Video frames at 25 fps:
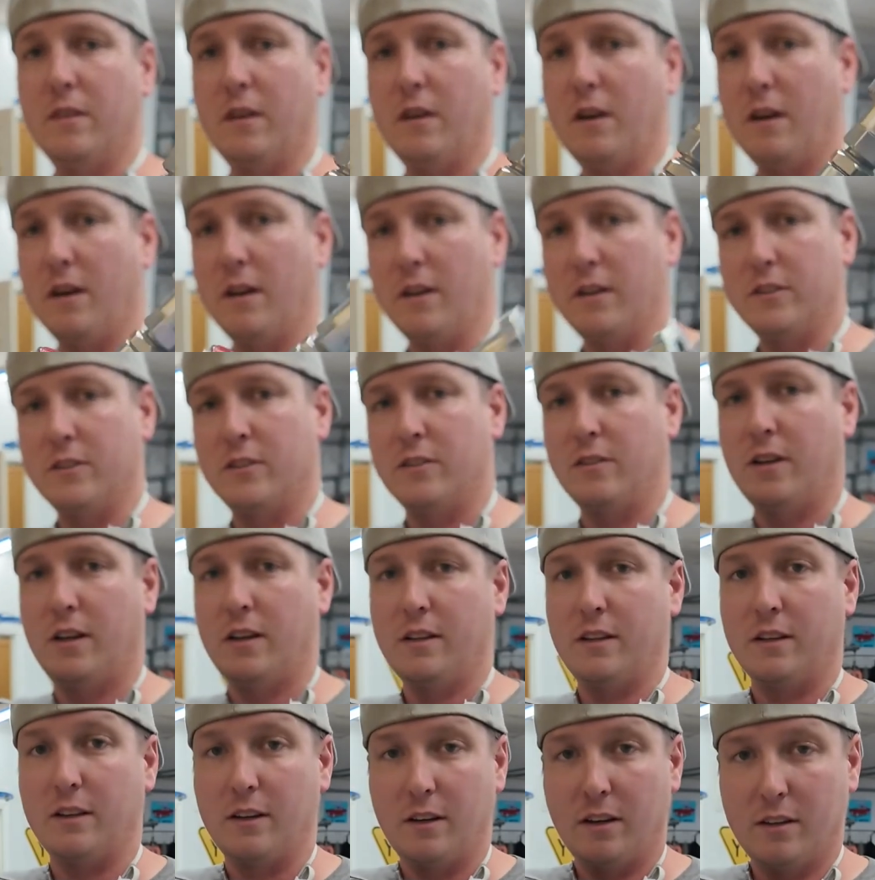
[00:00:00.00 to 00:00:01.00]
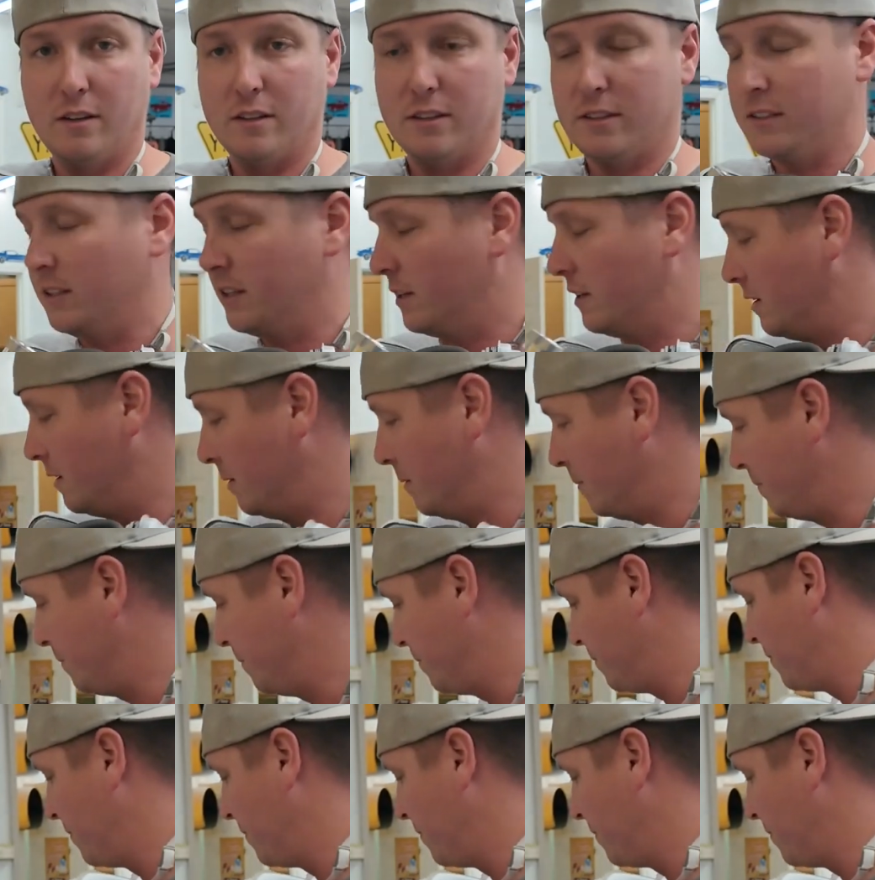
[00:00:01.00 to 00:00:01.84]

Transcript: All right, so now that the gun's set up,